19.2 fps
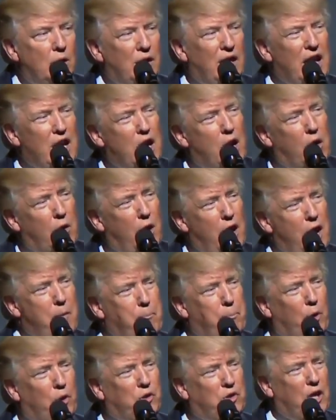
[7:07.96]
The
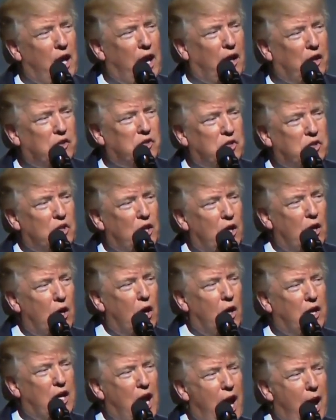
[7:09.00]
NRA protects in
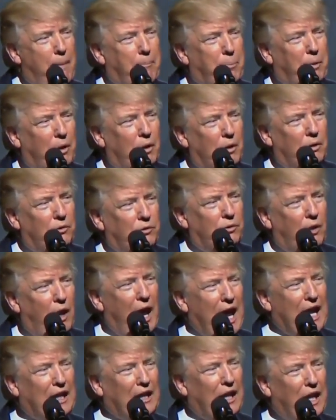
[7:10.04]
our capitals
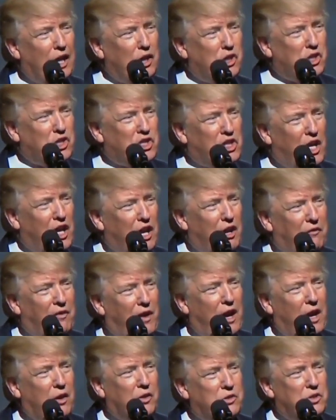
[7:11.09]
and legislative
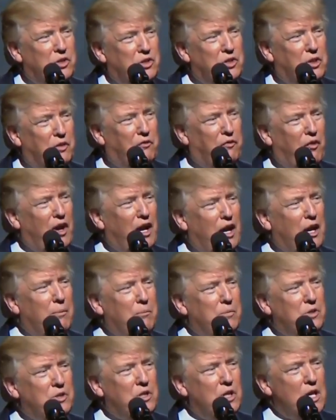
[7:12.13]
houses the
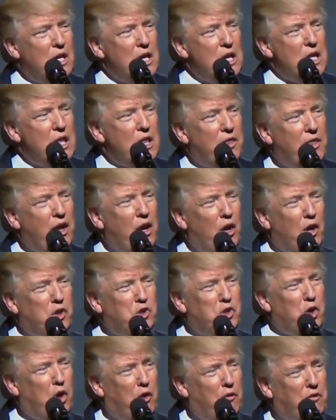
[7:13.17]
freedoms that our
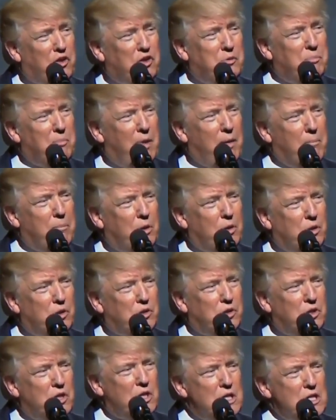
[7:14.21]
service
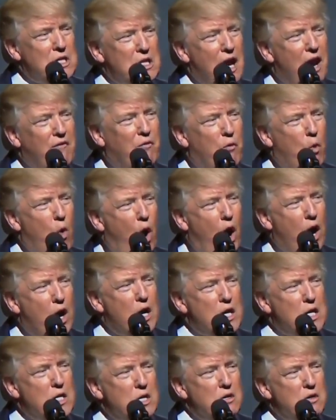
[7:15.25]
members have
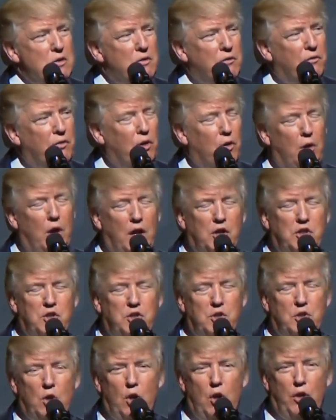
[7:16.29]
won for
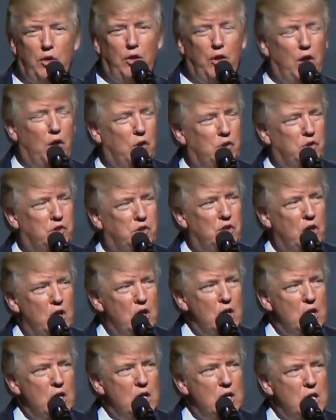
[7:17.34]
us on those
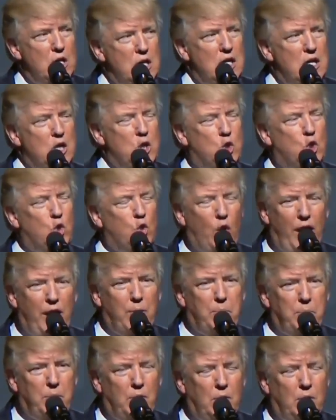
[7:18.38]

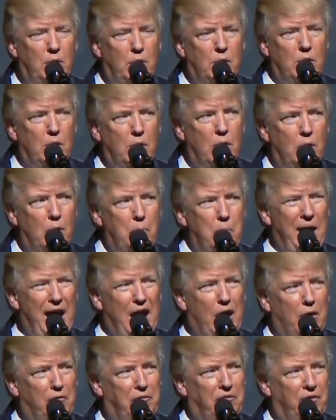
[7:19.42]
incredible
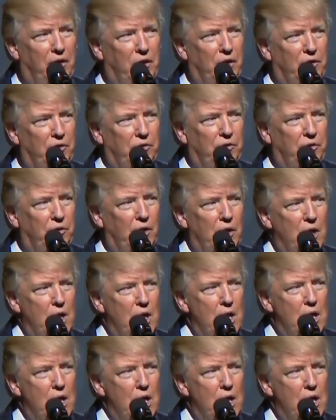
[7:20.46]
battlefields.